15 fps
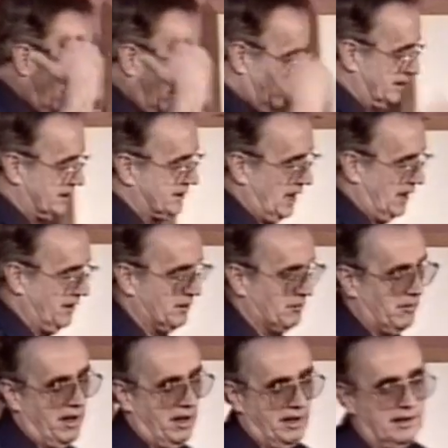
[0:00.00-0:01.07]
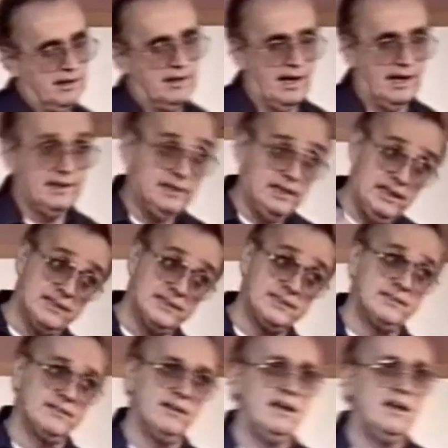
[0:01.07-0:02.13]
go on inside of the mind,
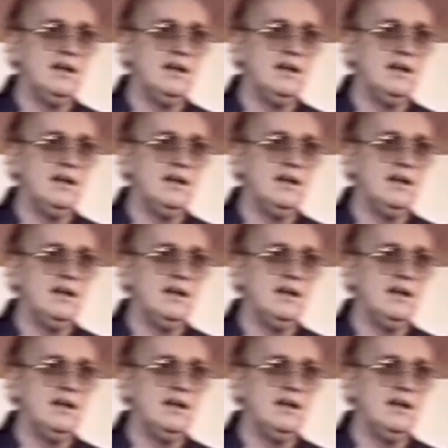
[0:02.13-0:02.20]
ideas,